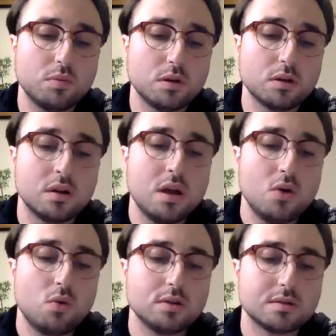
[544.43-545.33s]
But
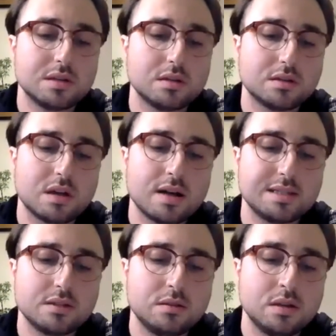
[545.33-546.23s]
once it
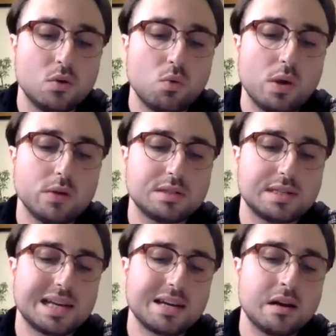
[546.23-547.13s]
started
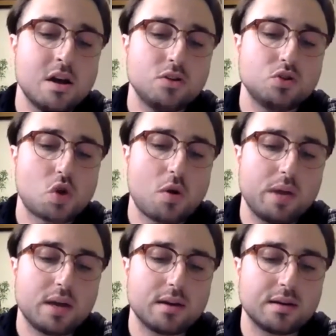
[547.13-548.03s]
wilting,
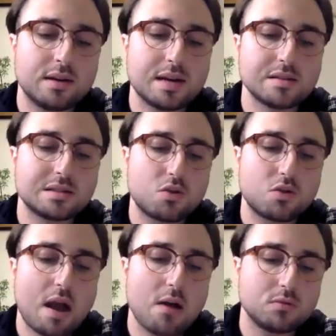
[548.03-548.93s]
dropping its
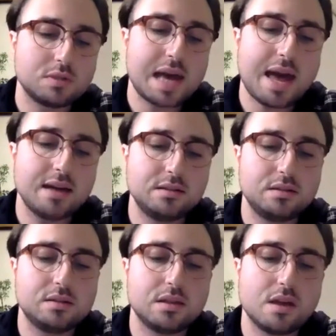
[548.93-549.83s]
crowned head
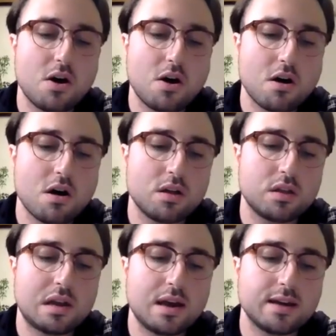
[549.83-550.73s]
to the earth
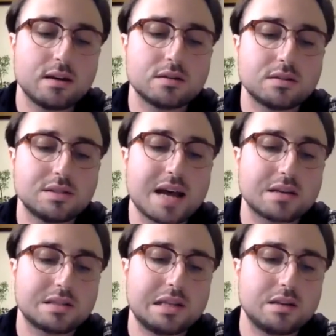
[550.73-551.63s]
like a
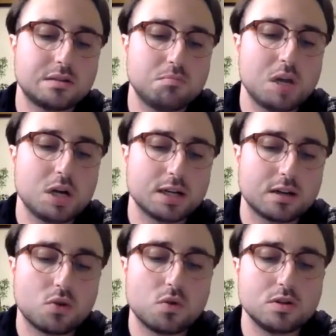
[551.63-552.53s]
sexless monk
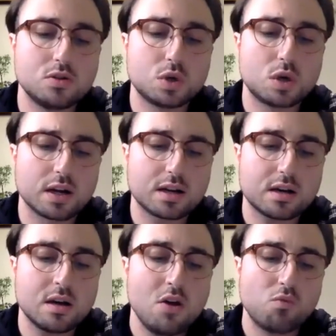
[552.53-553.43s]
or a drunk
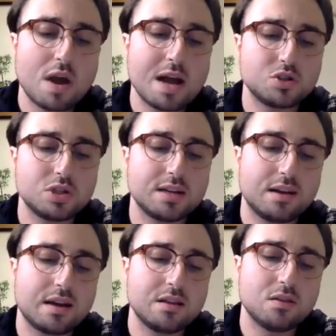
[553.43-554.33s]

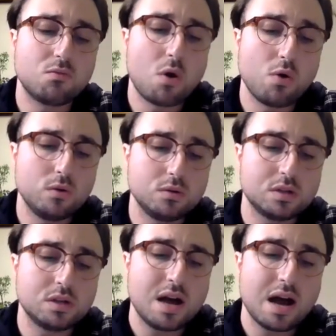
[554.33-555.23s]
retching in the road,
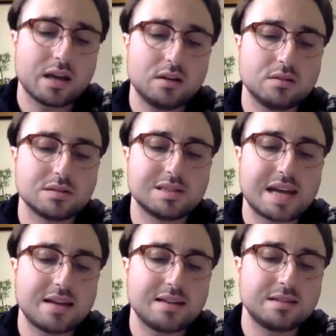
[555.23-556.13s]
I couldn't
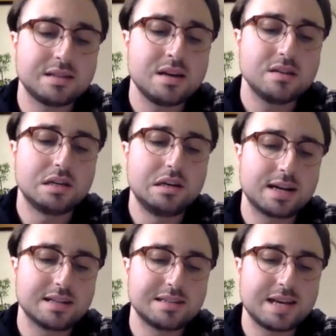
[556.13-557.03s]
stand to
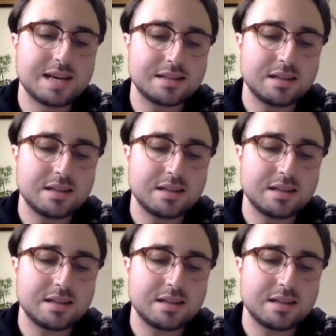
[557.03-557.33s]
look at it.